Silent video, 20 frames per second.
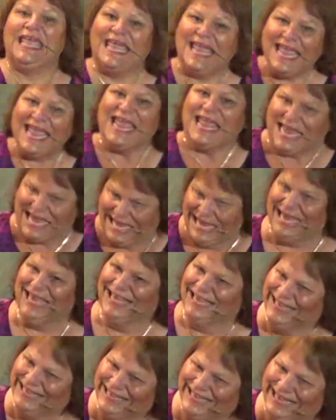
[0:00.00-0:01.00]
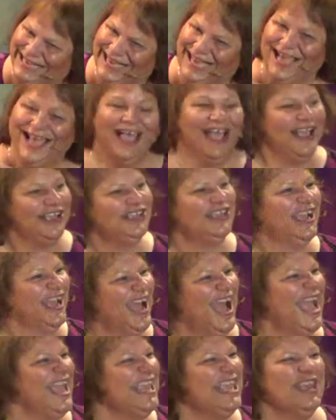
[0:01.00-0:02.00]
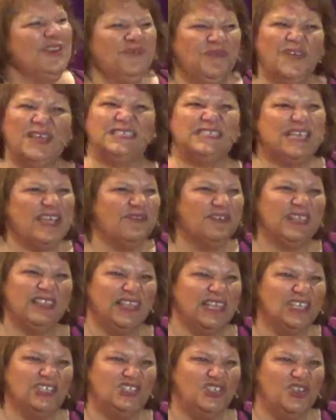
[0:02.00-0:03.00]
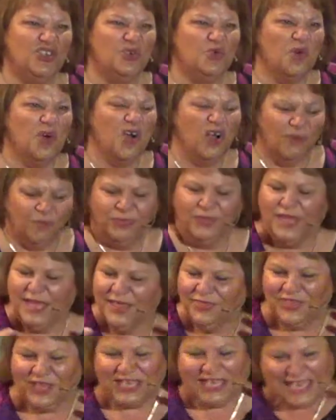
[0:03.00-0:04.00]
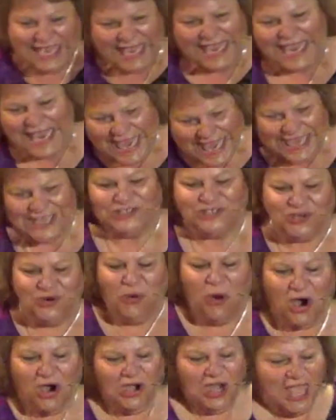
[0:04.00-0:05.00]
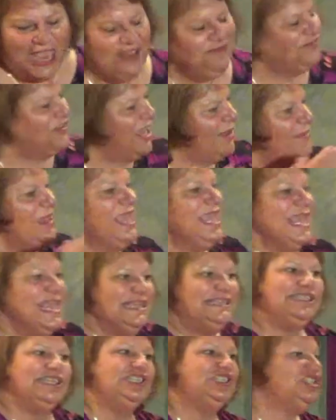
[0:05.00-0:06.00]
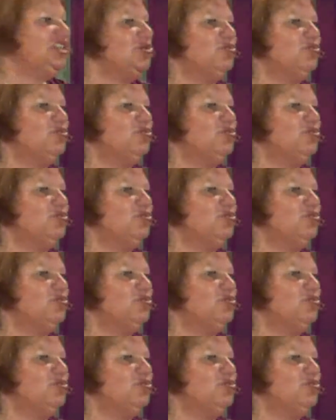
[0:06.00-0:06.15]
key, I confess everything to you all. The key to our lifetime is